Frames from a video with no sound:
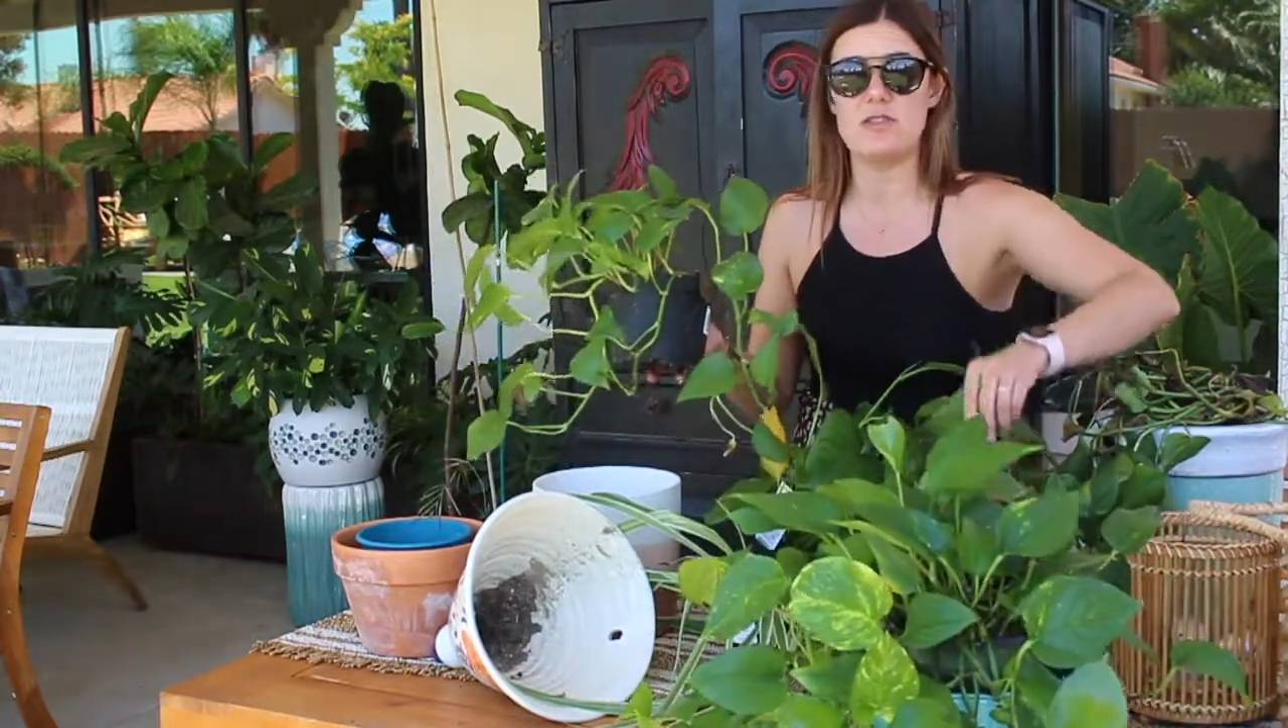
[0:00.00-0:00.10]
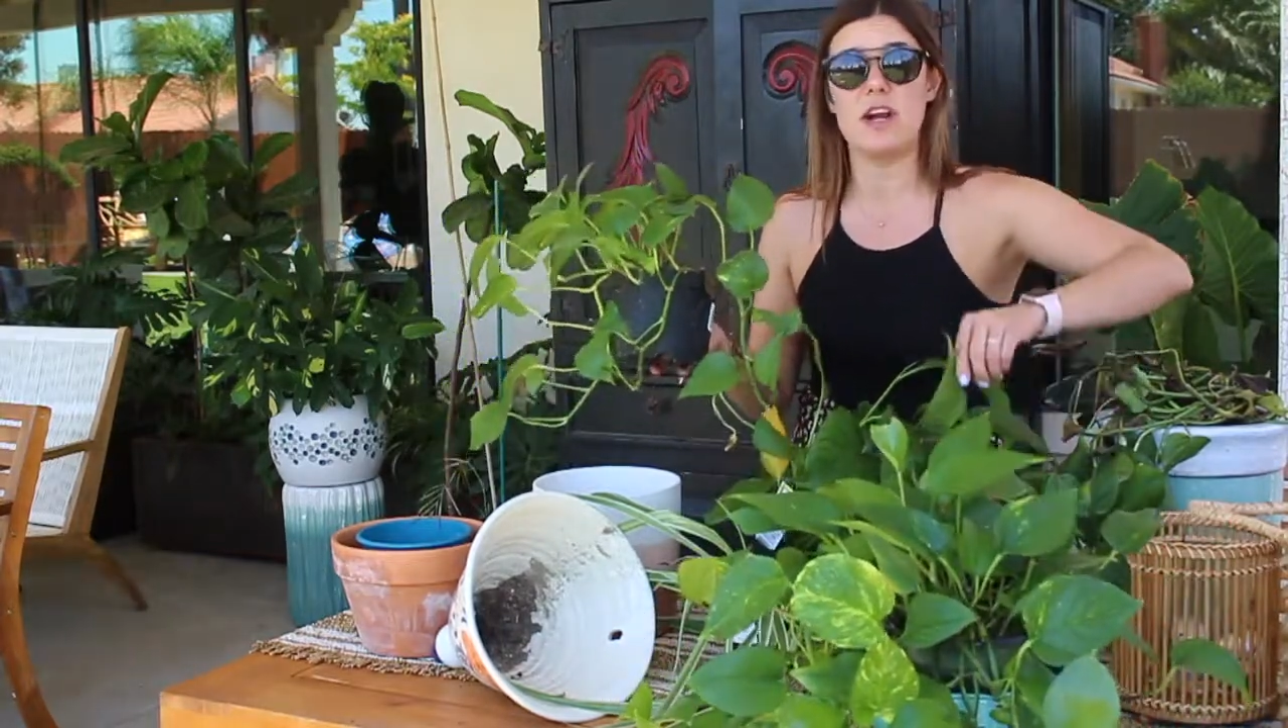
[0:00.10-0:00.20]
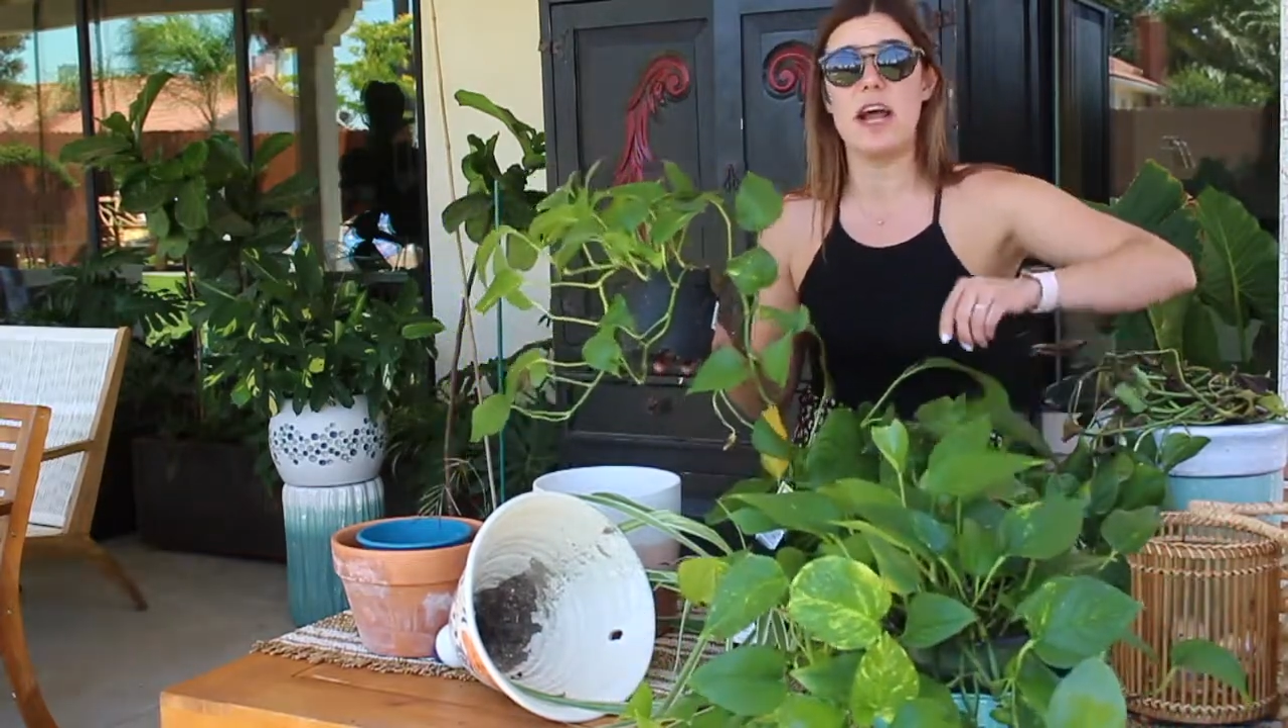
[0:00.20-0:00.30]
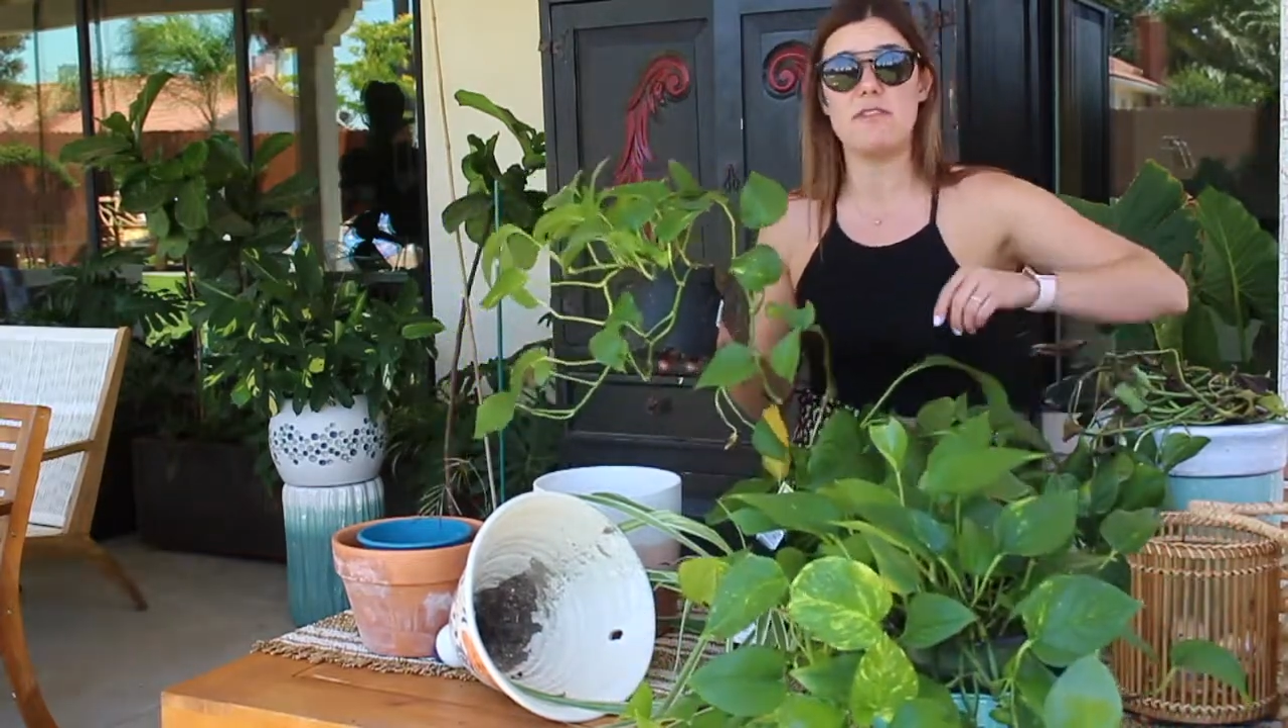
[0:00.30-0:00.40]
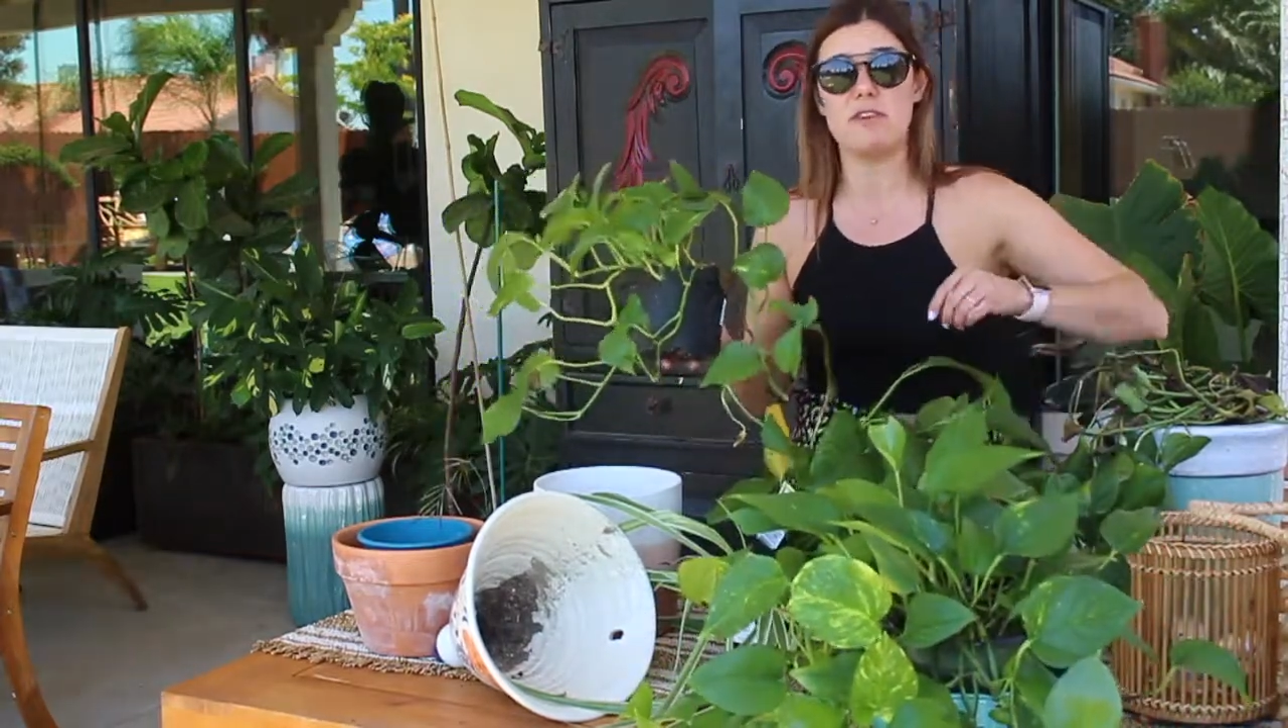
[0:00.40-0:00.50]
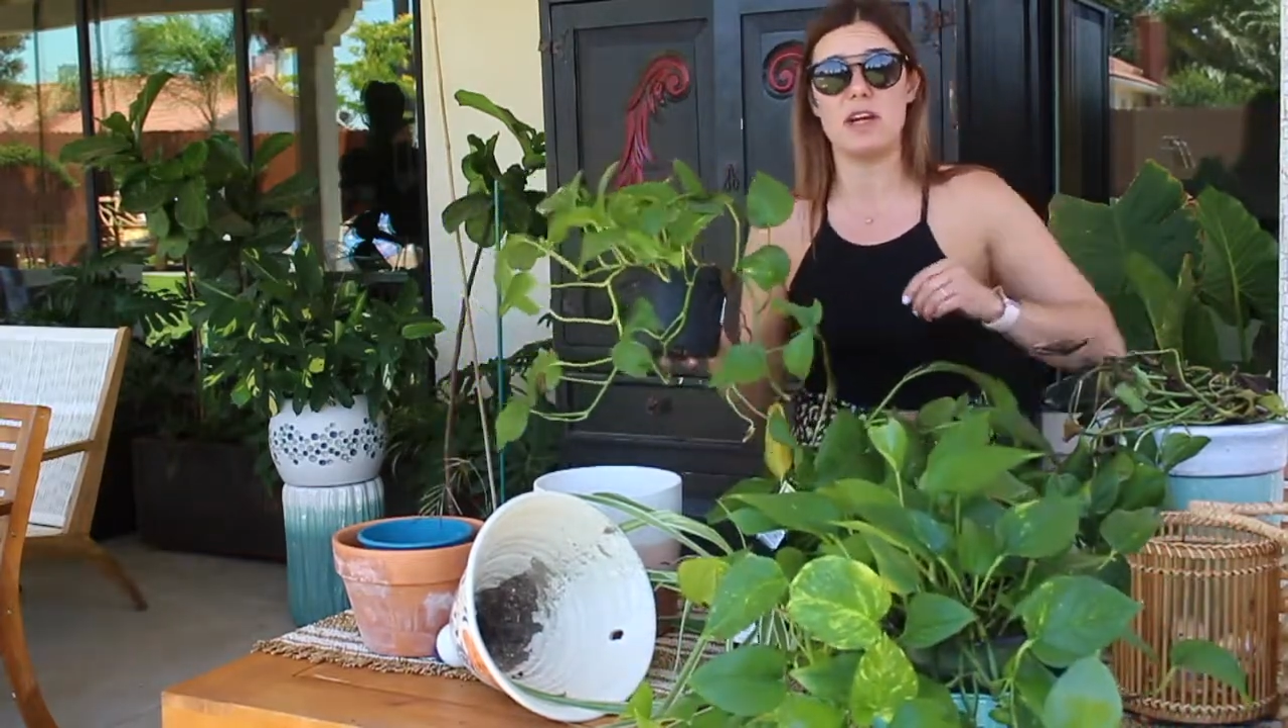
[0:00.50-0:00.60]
forever